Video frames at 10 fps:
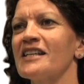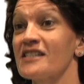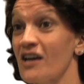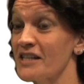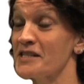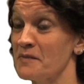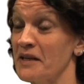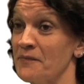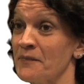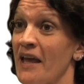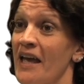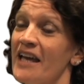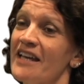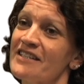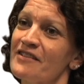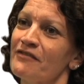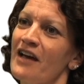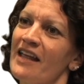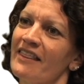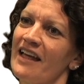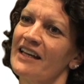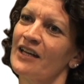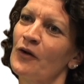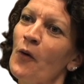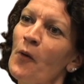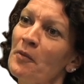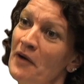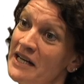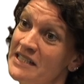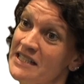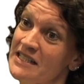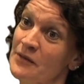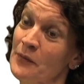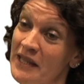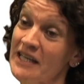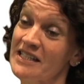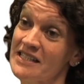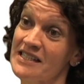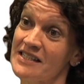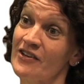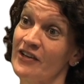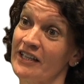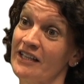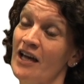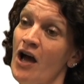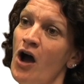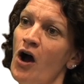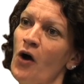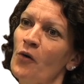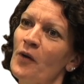excites me is the fact that incorporated within its design are